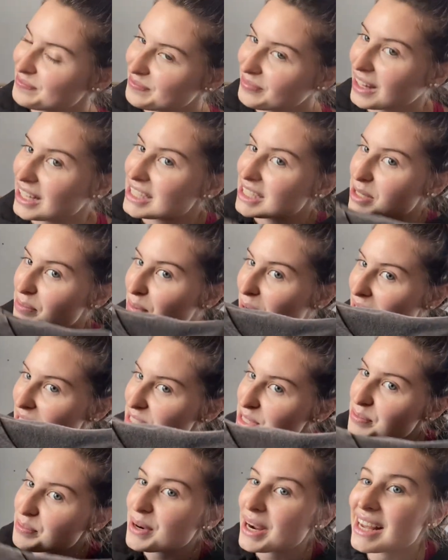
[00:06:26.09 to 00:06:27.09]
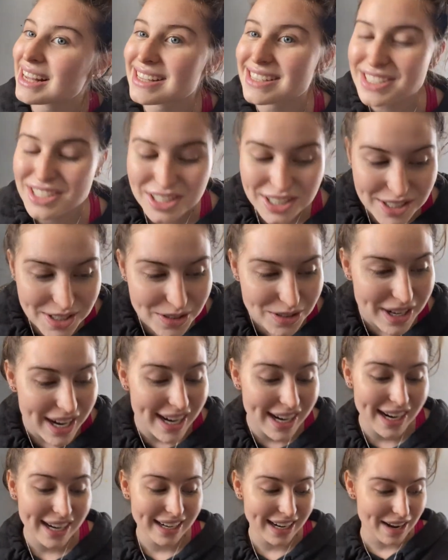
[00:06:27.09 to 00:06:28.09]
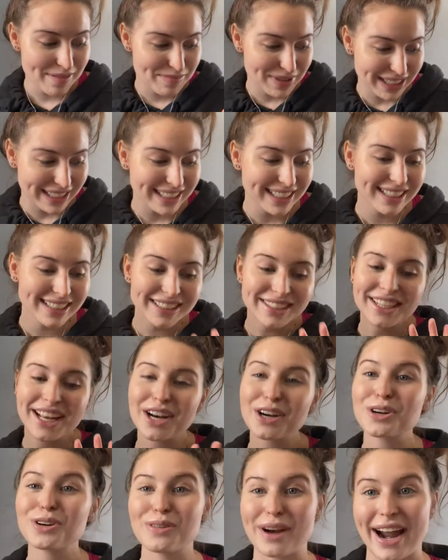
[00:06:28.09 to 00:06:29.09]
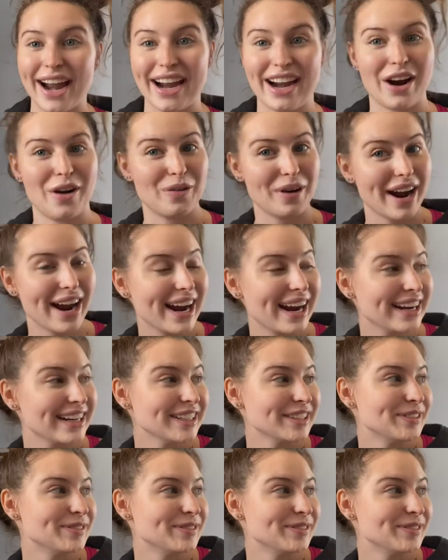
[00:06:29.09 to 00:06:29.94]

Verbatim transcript: Surprise, surprise, she's gray. I've been getting a lot of gray, okay?